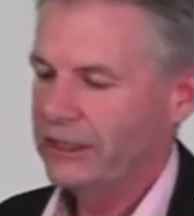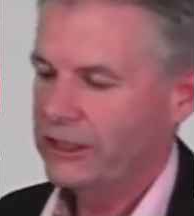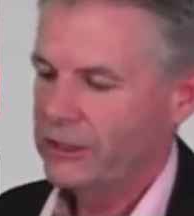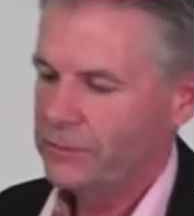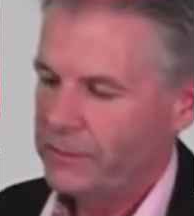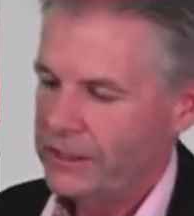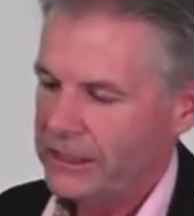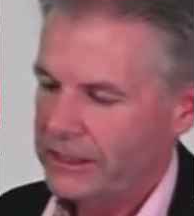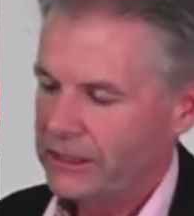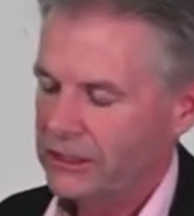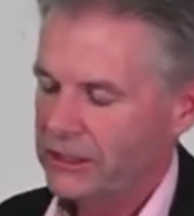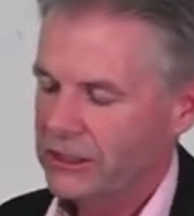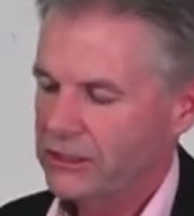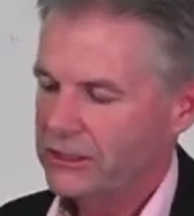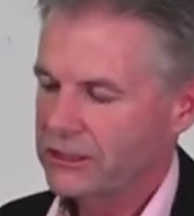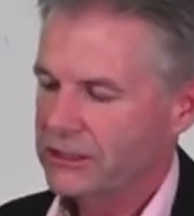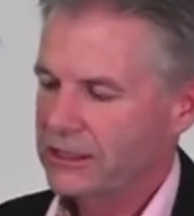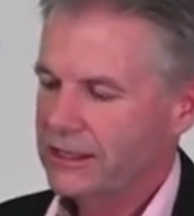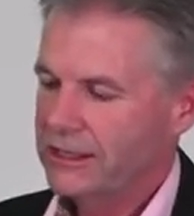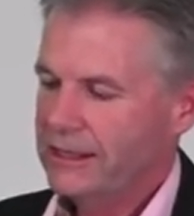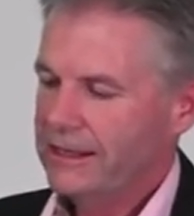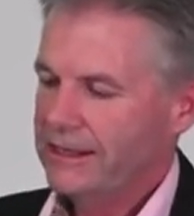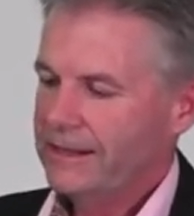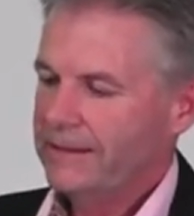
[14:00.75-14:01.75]
it's because
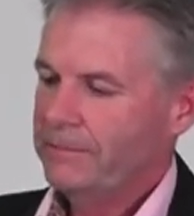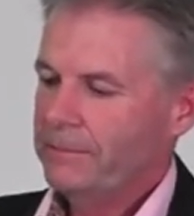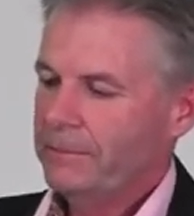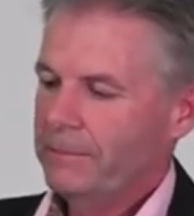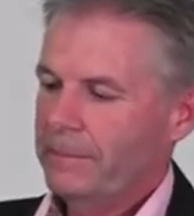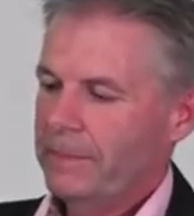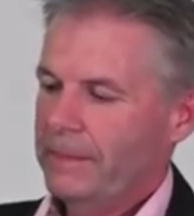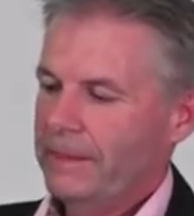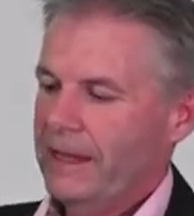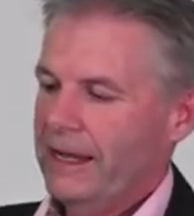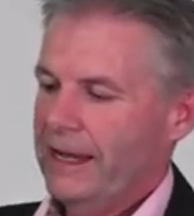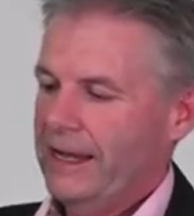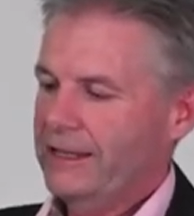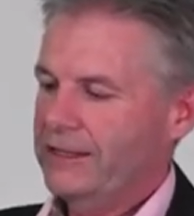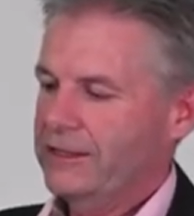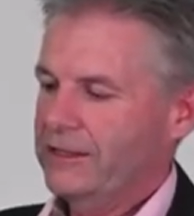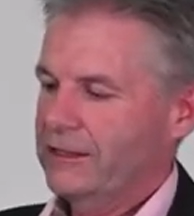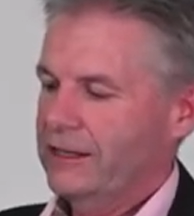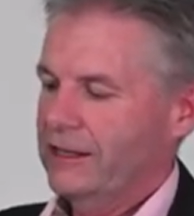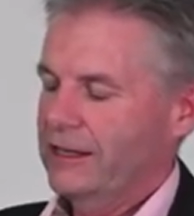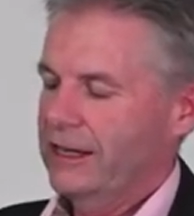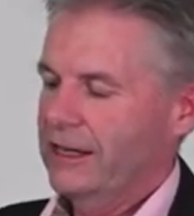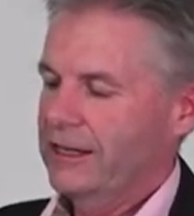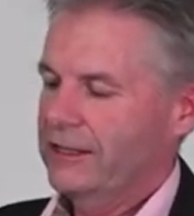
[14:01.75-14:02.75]
it's,
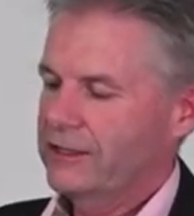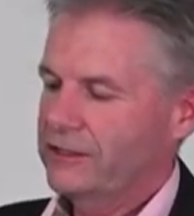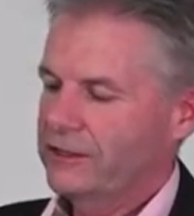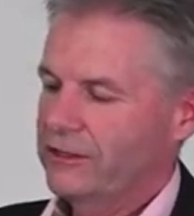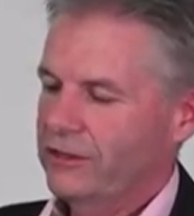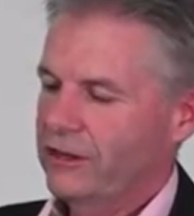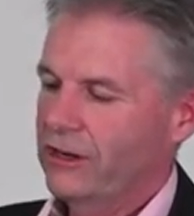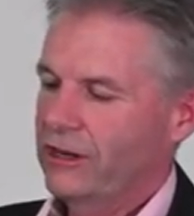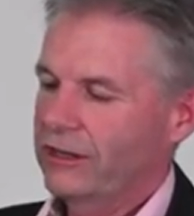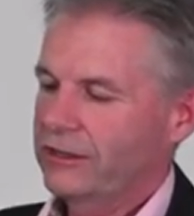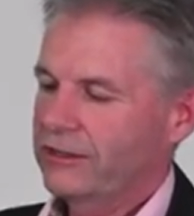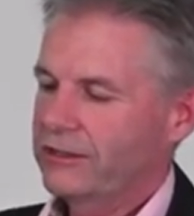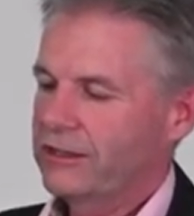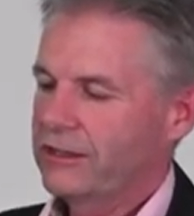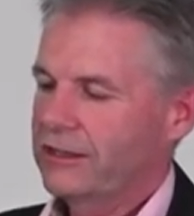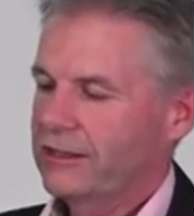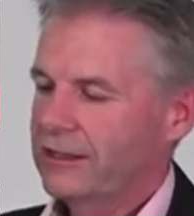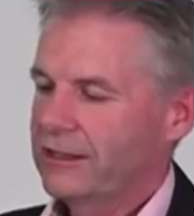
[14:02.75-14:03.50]
it's, not,